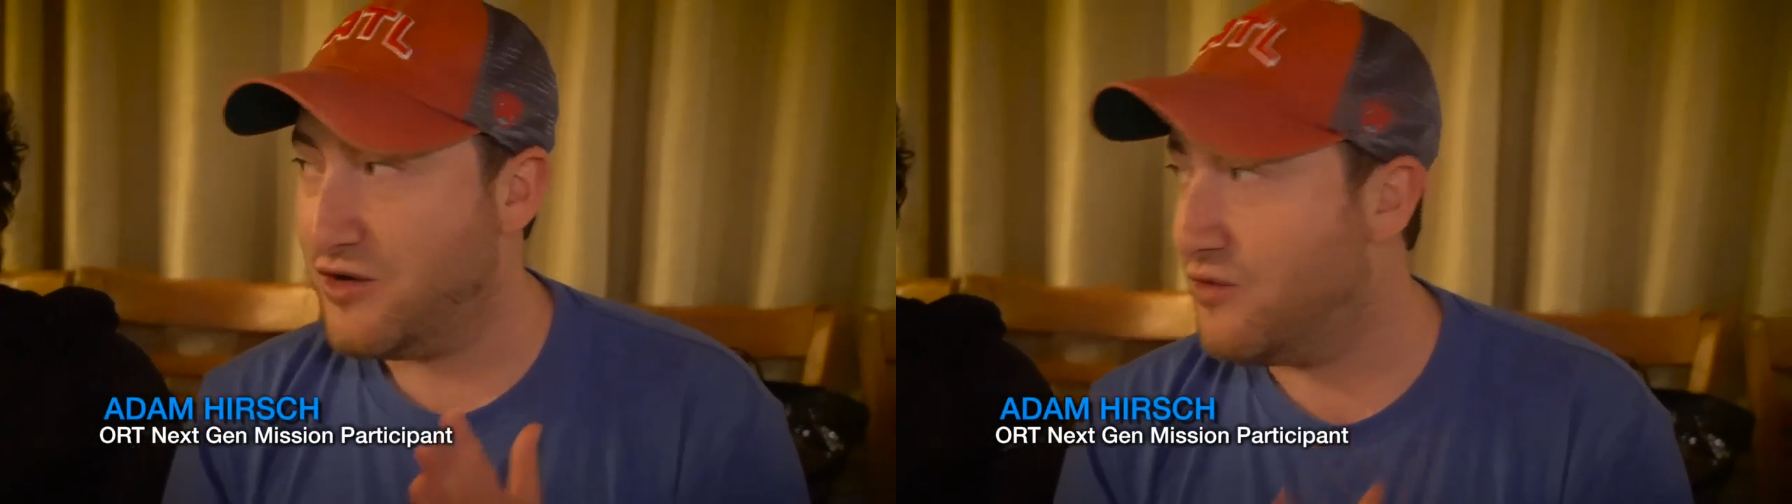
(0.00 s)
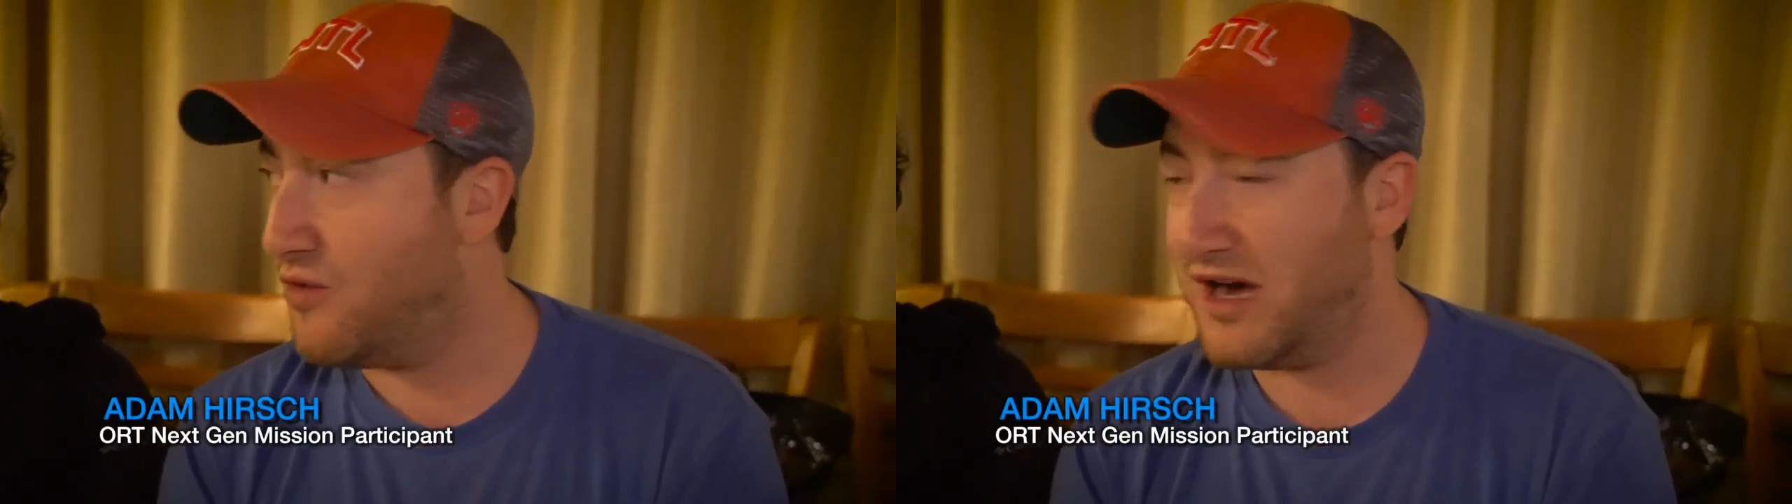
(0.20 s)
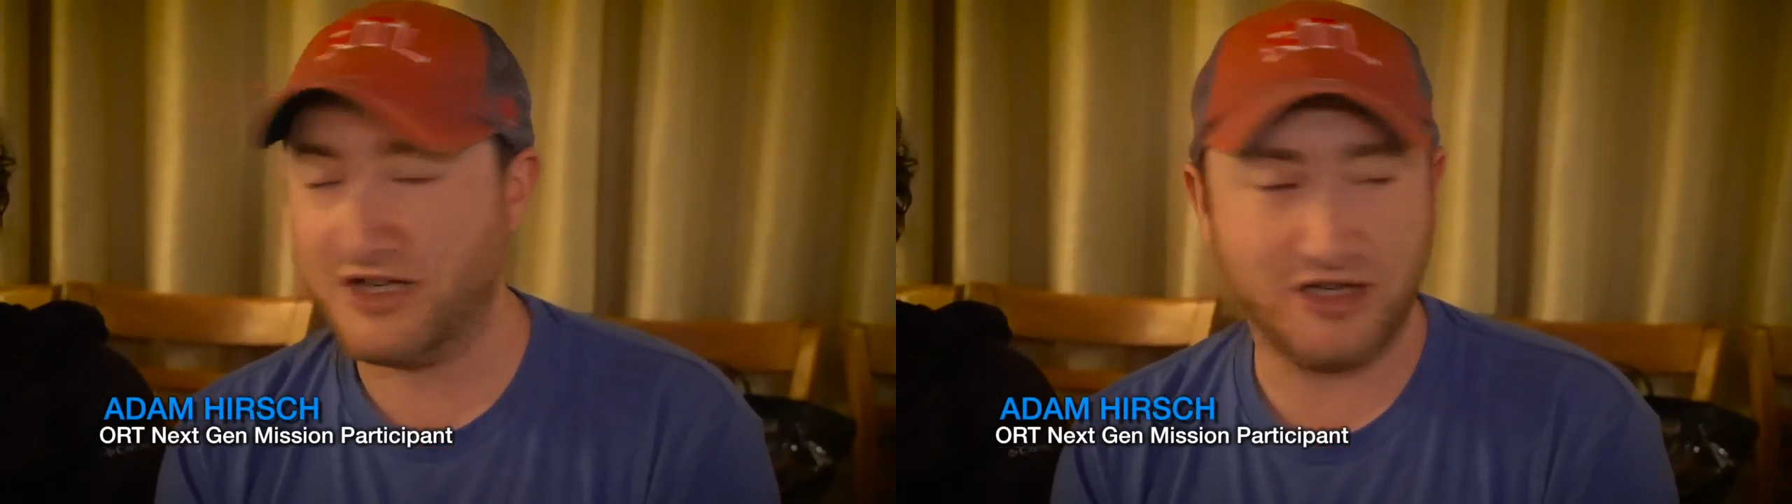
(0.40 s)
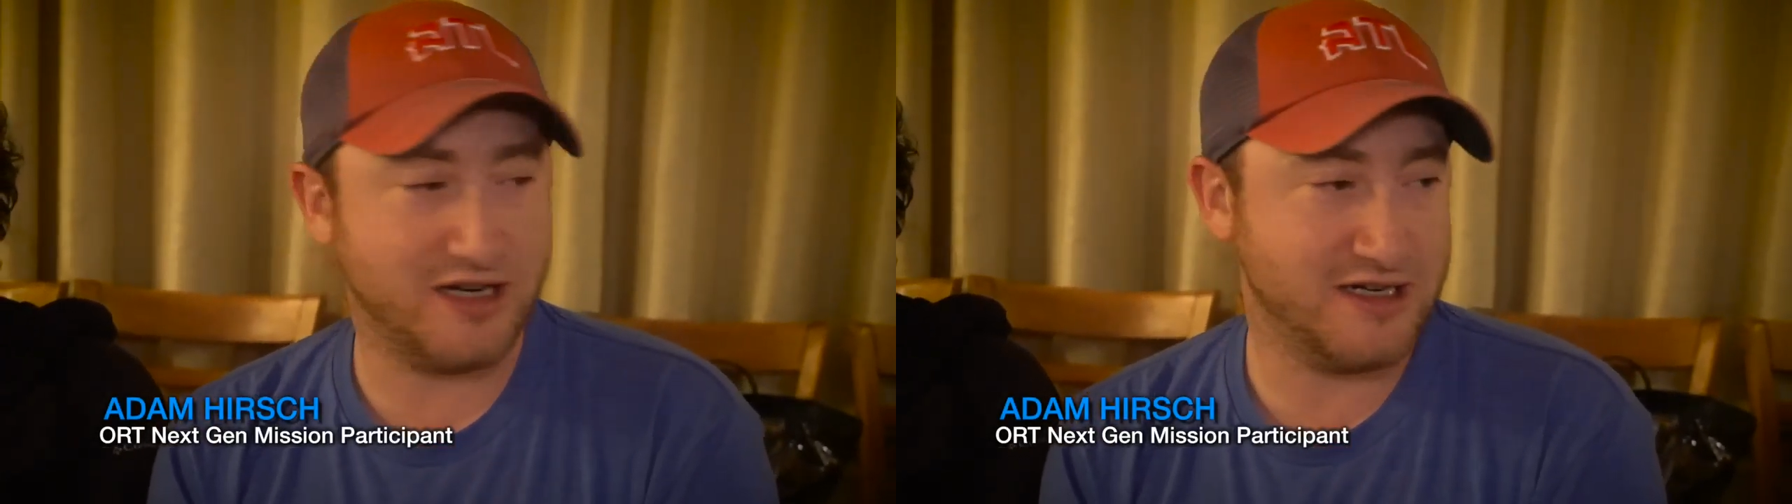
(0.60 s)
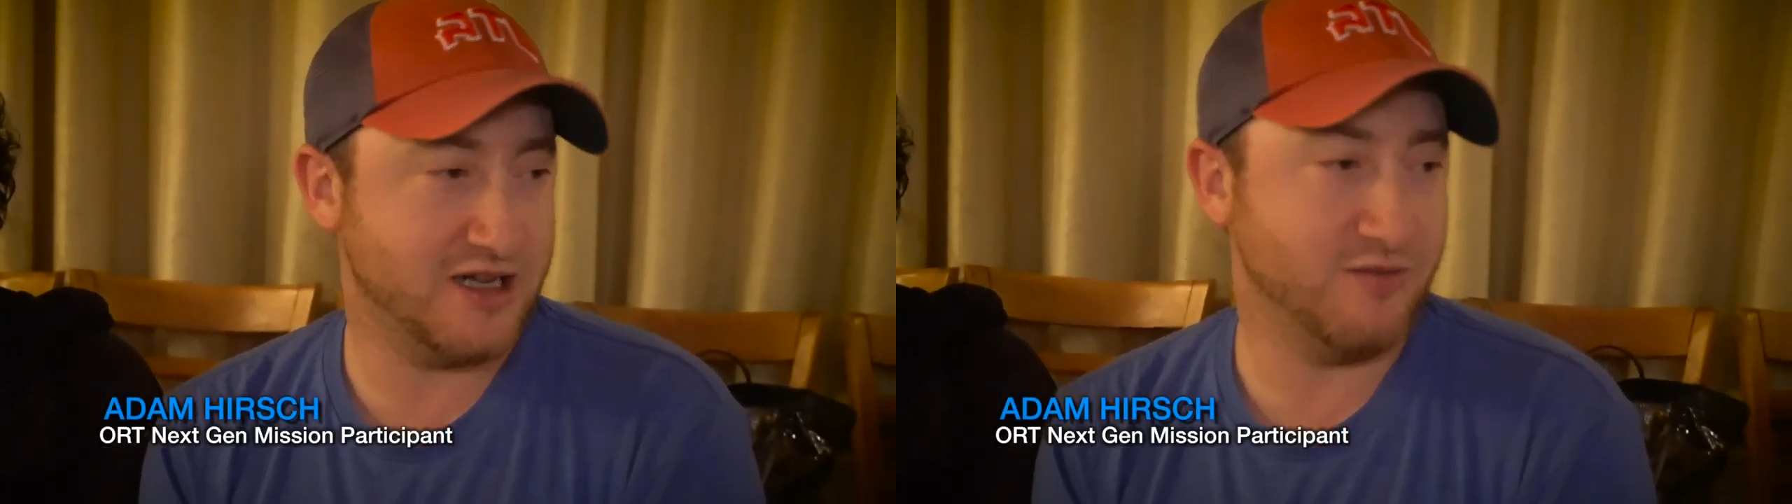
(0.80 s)
why should
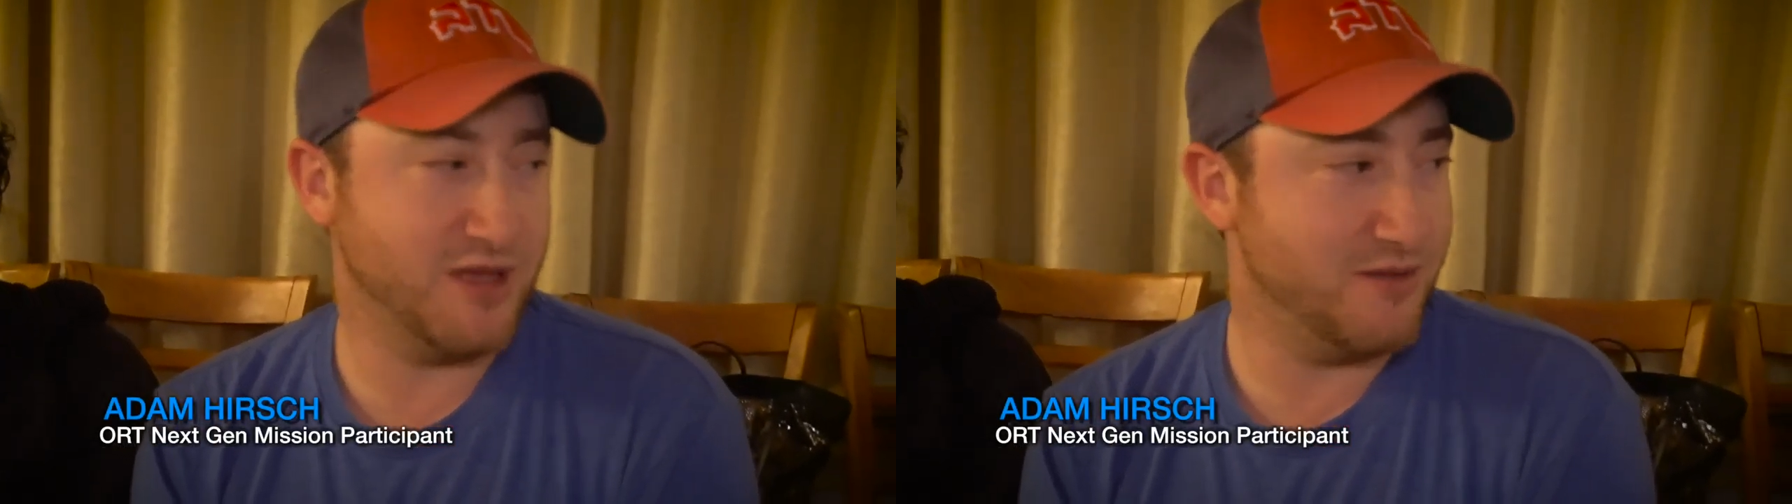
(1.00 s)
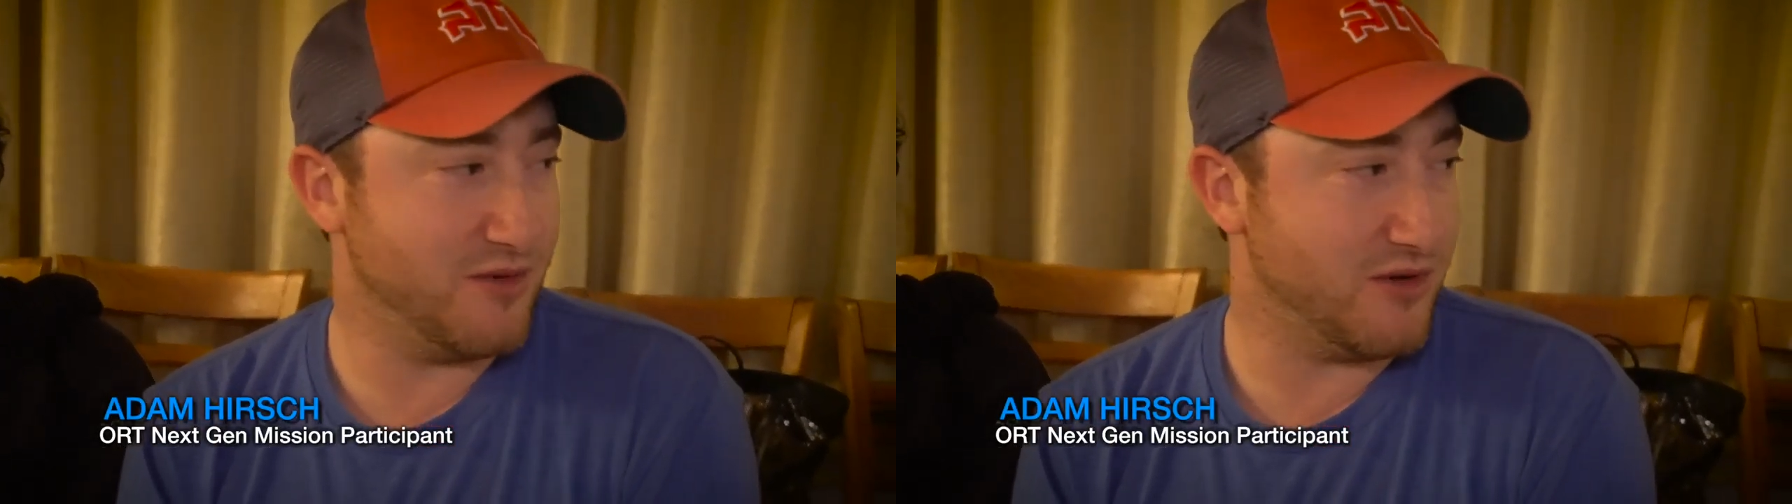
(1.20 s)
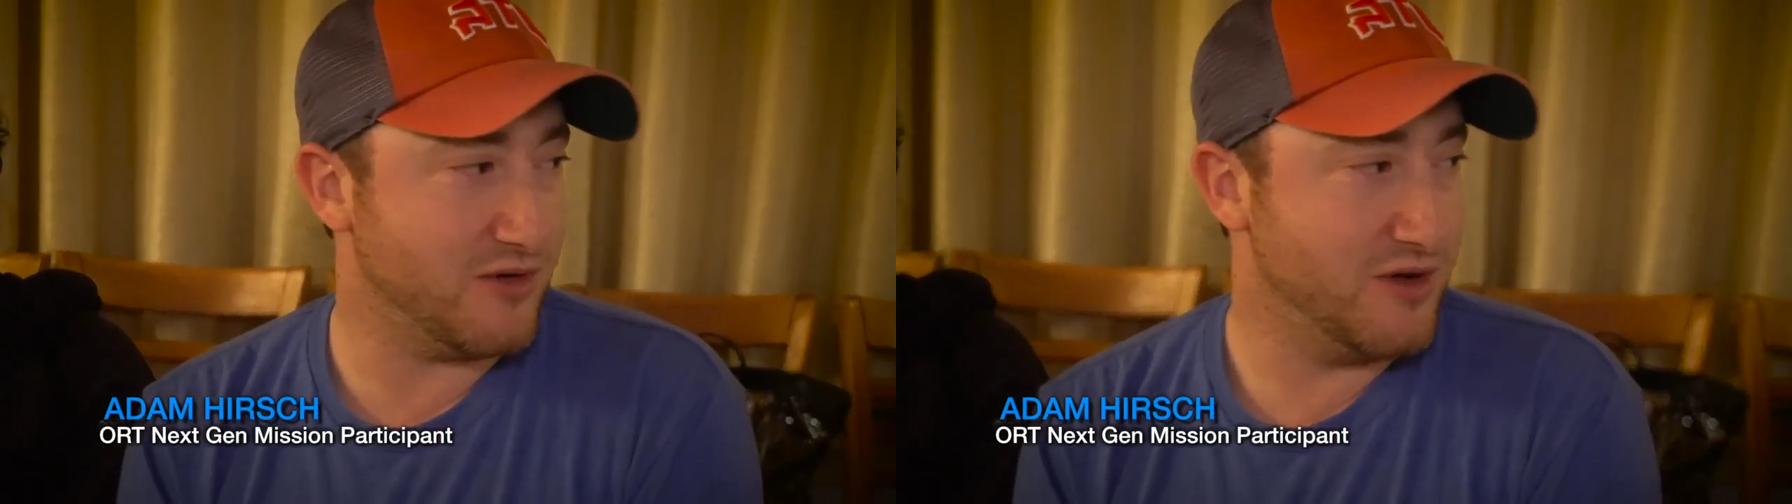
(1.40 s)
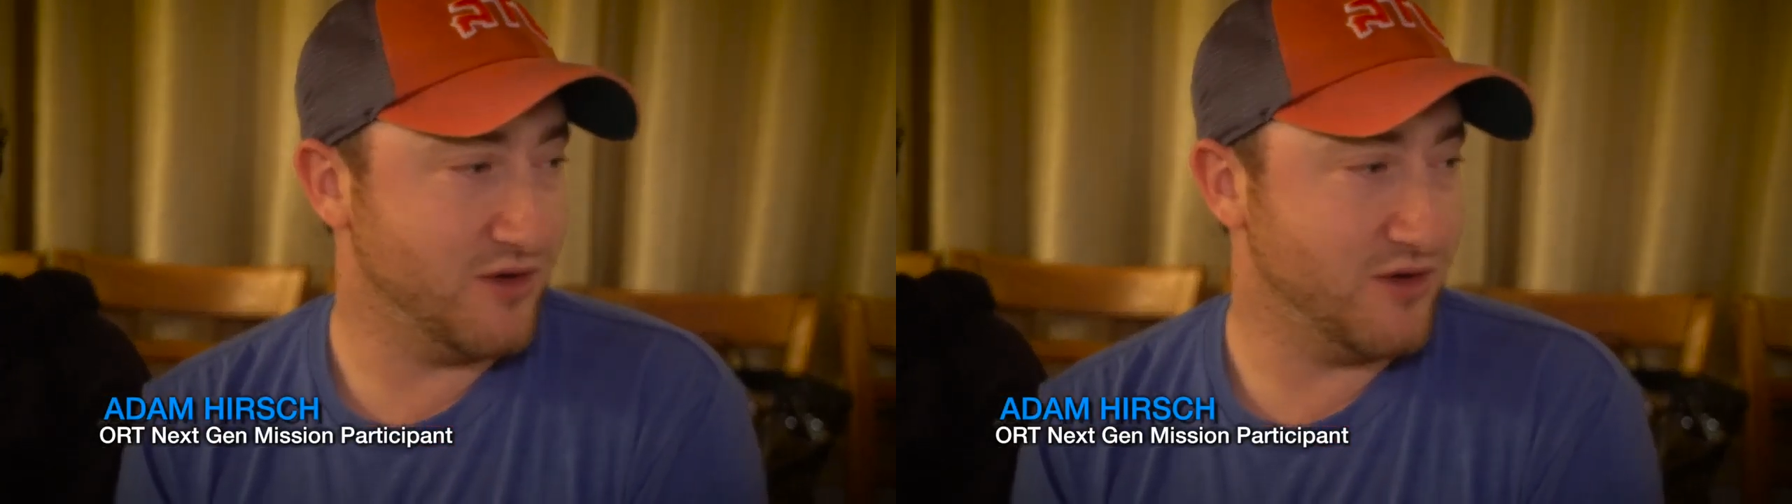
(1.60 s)
I tell people